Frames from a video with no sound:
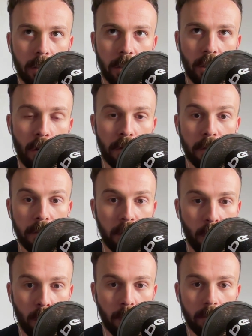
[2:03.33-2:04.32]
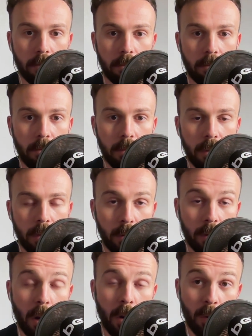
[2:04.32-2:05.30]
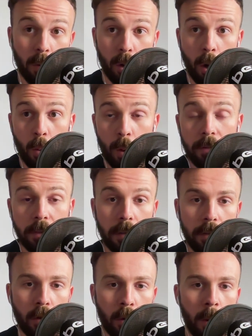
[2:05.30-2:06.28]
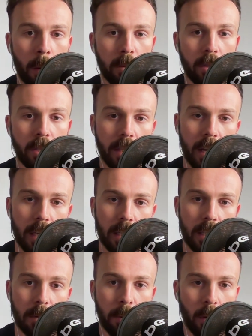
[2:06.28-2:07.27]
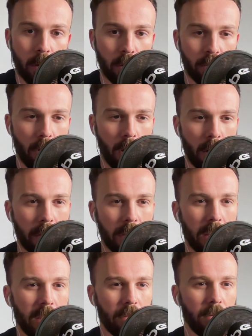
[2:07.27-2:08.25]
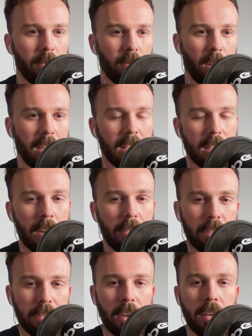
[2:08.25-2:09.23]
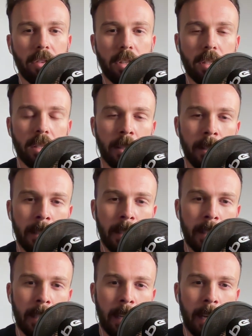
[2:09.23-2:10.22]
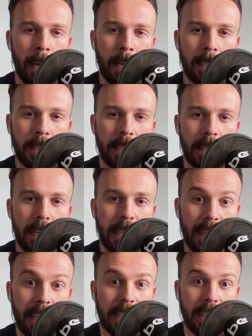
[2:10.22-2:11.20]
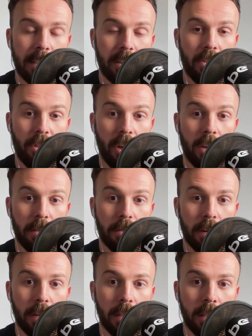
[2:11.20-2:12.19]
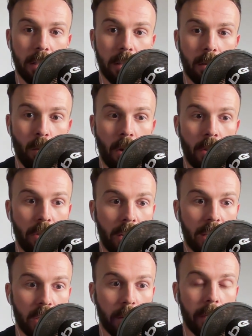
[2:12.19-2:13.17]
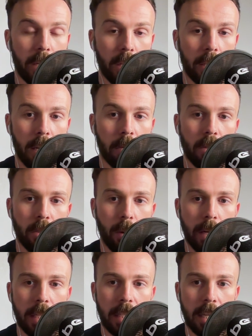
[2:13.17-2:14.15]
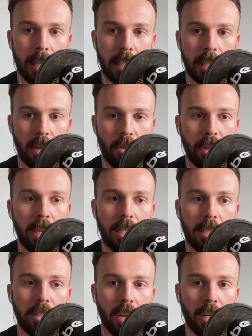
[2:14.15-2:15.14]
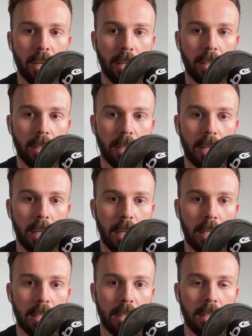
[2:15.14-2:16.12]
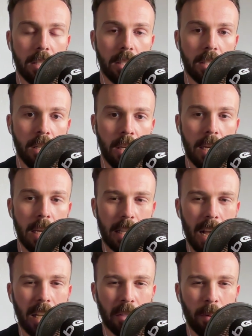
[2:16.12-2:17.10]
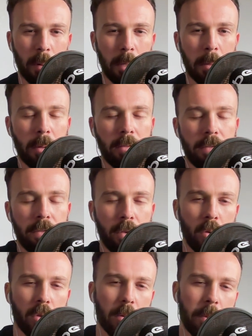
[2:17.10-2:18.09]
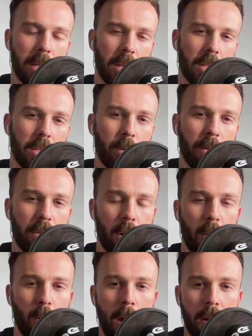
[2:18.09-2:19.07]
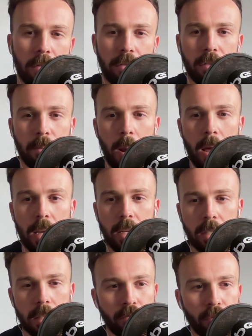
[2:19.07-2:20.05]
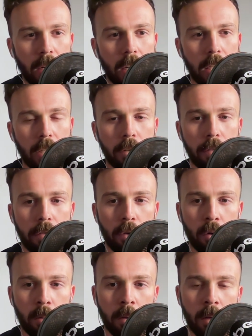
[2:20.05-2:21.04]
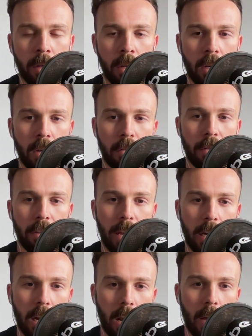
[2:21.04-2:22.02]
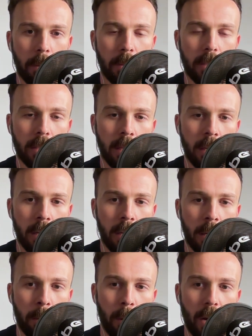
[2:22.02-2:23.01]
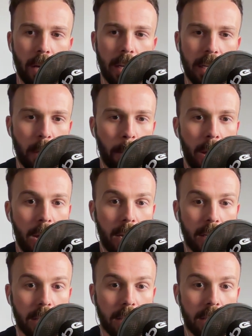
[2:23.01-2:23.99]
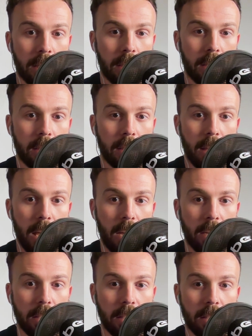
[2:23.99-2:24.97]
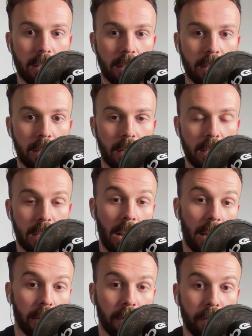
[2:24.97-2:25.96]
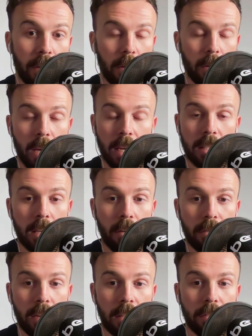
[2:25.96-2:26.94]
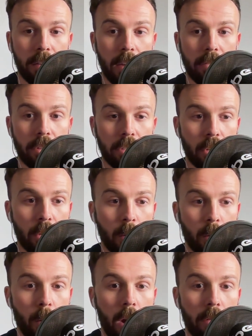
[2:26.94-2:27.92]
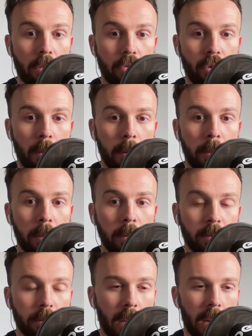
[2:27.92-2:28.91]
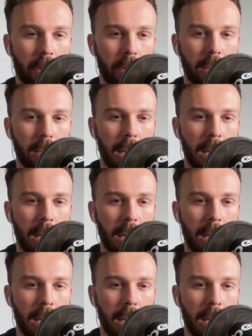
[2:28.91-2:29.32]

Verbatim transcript: go for form, go with the form options at his disposal rather than, like, instead of his favourites. And in this 33, one that's going to be cut down to 26, I think he's done it. His hand's probably been forced because we've got a wealth of players in really good form for their clubs. But in the past, there's a select few, yeah, Southgate's favourites who were undroppable. And I think